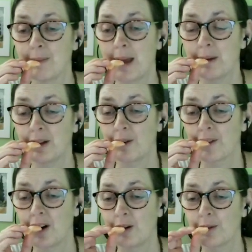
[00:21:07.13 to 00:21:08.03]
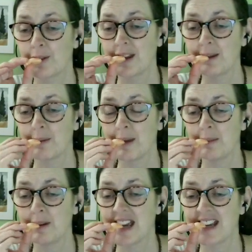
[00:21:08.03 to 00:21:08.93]
maybe not the whole thing, but
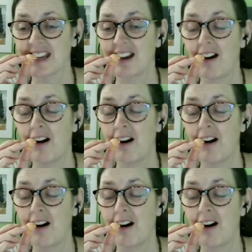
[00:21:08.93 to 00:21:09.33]
maybe taking